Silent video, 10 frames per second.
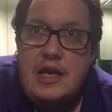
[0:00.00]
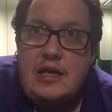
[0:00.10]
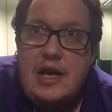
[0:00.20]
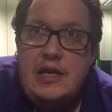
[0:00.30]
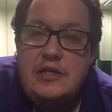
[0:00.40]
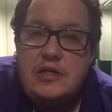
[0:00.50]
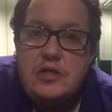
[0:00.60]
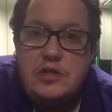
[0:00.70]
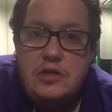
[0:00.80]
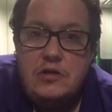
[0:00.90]
engaging
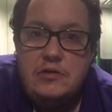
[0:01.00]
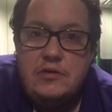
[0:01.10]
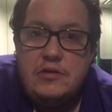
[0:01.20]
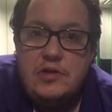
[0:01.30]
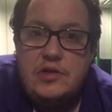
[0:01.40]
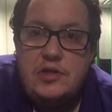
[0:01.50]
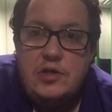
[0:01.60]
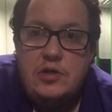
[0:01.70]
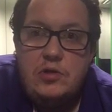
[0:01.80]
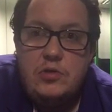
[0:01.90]
students
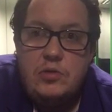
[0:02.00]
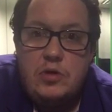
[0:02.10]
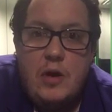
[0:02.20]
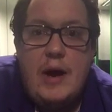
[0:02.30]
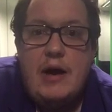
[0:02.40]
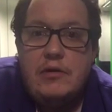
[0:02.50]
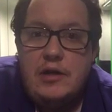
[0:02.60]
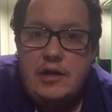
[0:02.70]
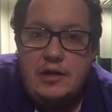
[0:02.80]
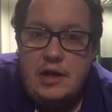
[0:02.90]
to go out and
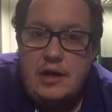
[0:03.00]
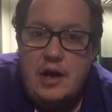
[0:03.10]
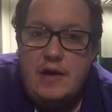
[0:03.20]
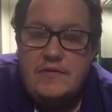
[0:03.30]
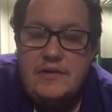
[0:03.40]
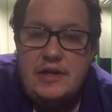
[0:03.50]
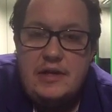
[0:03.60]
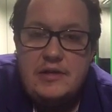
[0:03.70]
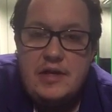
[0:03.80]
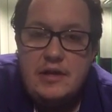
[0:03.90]
learn other
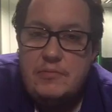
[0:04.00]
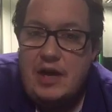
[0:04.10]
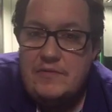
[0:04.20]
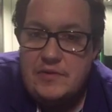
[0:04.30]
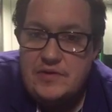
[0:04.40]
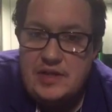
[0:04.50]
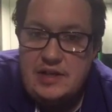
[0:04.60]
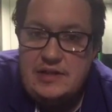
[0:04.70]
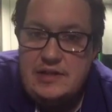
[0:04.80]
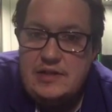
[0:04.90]
things, and we have the
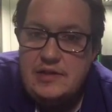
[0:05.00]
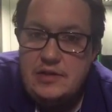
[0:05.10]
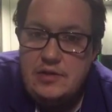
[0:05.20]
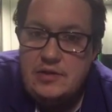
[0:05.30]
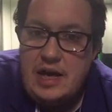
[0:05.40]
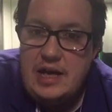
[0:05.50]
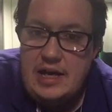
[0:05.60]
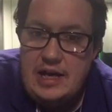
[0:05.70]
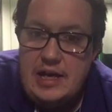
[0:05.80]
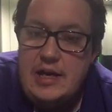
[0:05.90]
facilities to do that
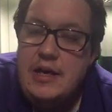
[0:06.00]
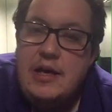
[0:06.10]
here,